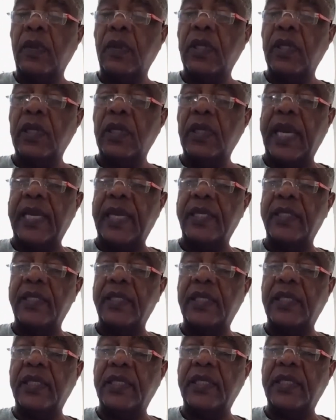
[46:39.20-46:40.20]
that
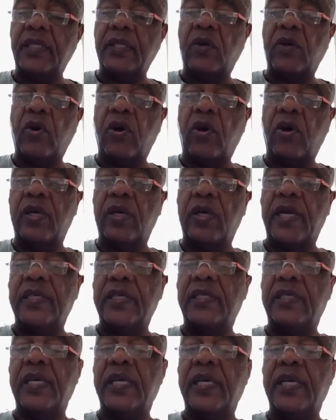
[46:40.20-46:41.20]
sister called her and
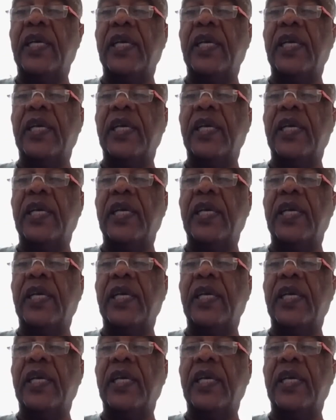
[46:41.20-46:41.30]
said that she's